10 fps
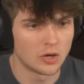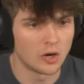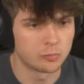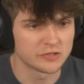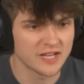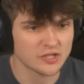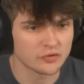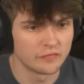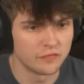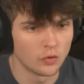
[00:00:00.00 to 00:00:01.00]
Oh,
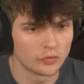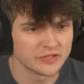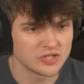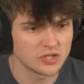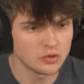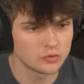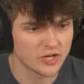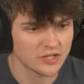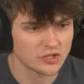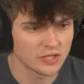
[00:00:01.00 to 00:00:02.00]
protection four is huge,
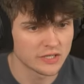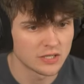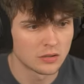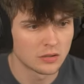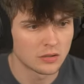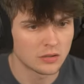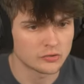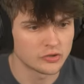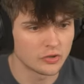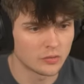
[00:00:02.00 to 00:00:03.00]
actually. Oh,
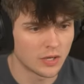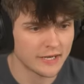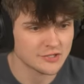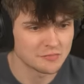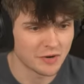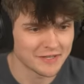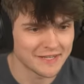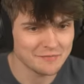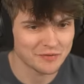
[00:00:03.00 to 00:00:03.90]
do you know? I actually might keep